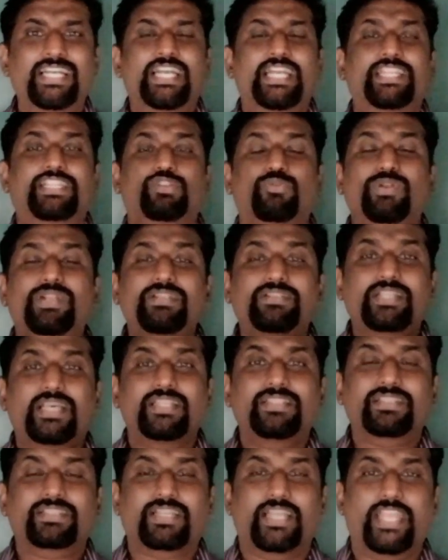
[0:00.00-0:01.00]
It will
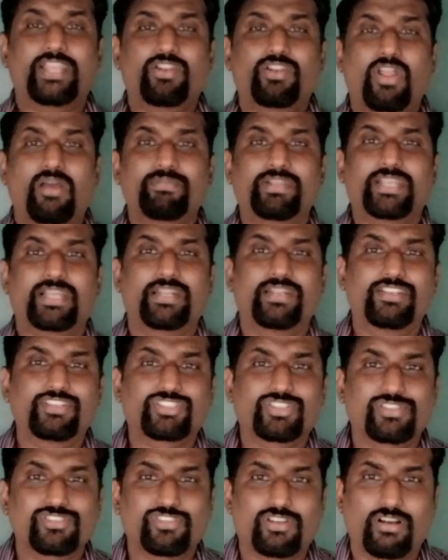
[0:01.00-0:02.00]
tell the economic
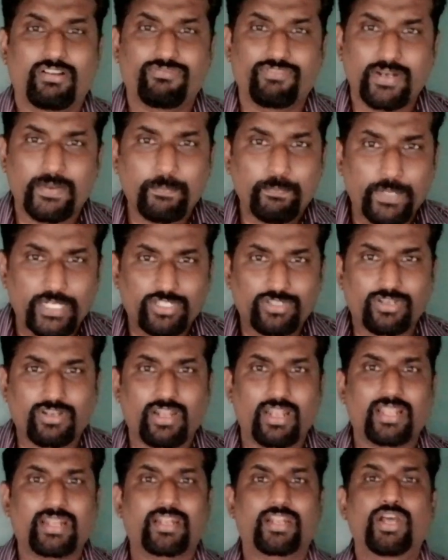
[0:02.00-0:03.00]
conditions of a
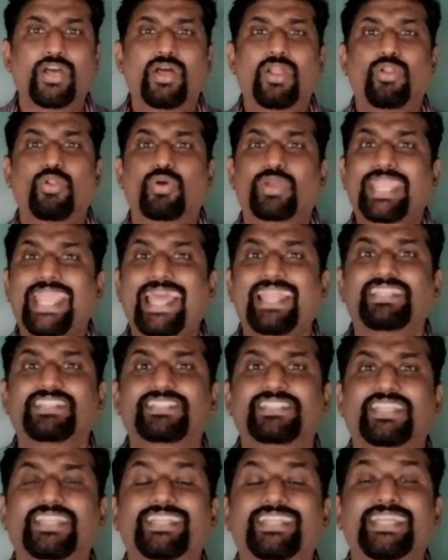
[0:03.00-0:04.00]
particular
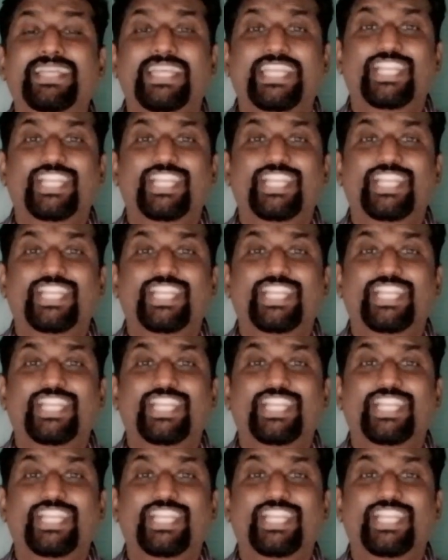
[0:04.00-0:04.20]
locality.